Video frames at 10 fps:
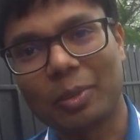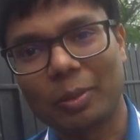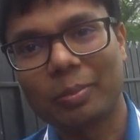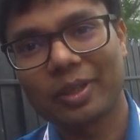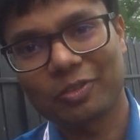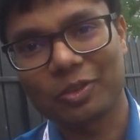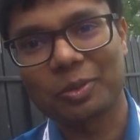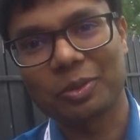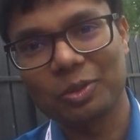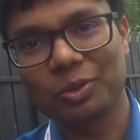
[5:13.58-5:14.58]
Bombay
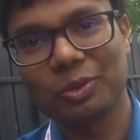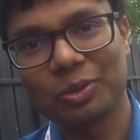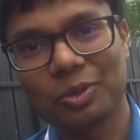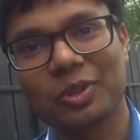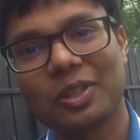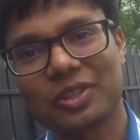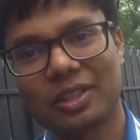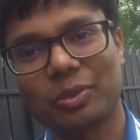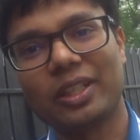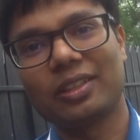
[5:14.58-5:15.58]
from to
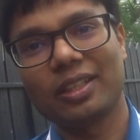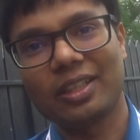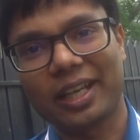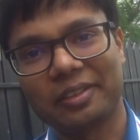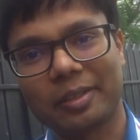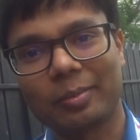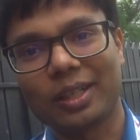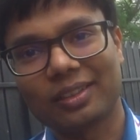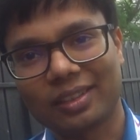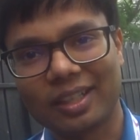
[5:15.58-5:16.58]
2023
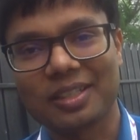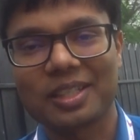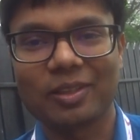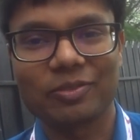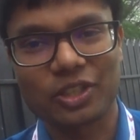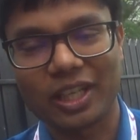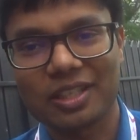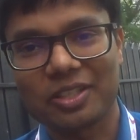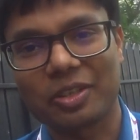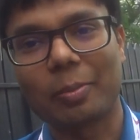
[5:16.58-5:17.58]
Hyderabad, things have
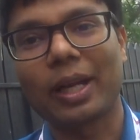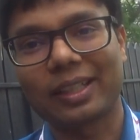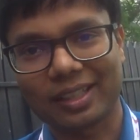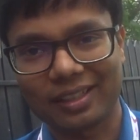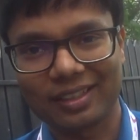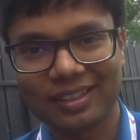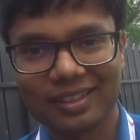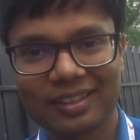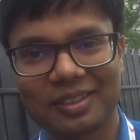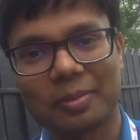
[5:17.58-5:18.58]
changed dramatically
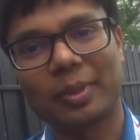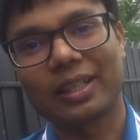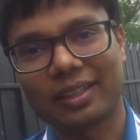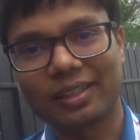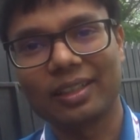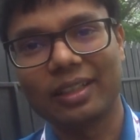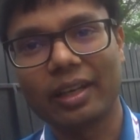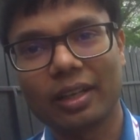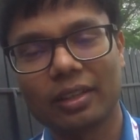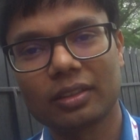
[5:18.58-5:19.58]
in
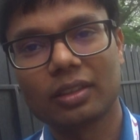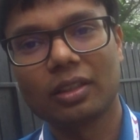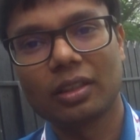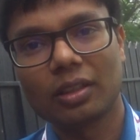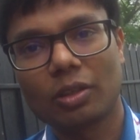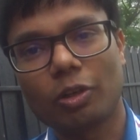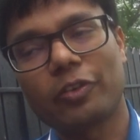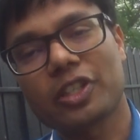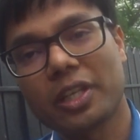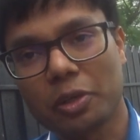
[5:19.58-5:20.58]
India.
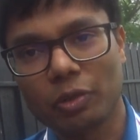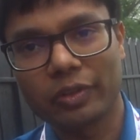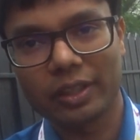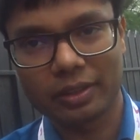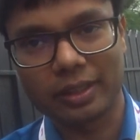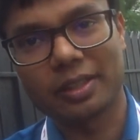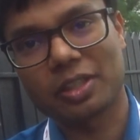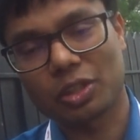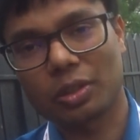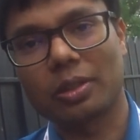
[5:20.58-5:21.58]
Obviously COVID did
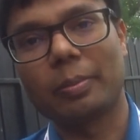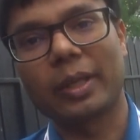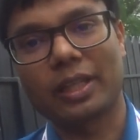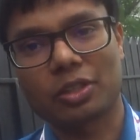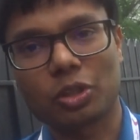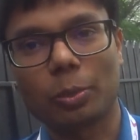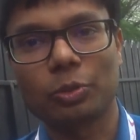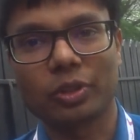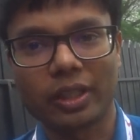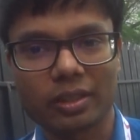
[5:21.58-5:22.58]
make a stop
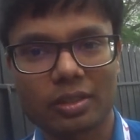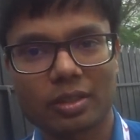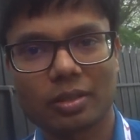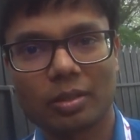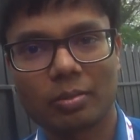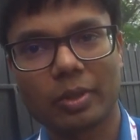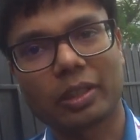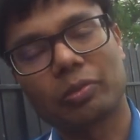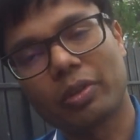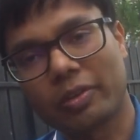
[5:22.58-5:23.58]
to things,
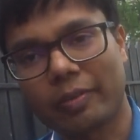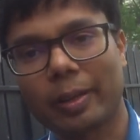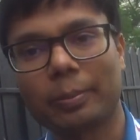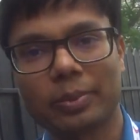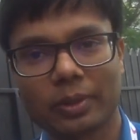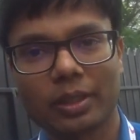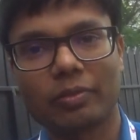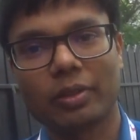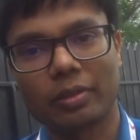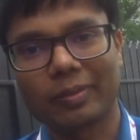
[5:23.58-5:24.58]
but it will revamp
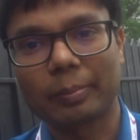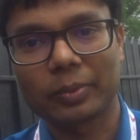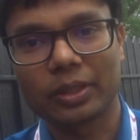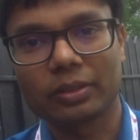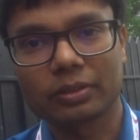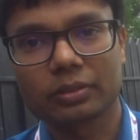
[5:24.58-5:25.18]
now.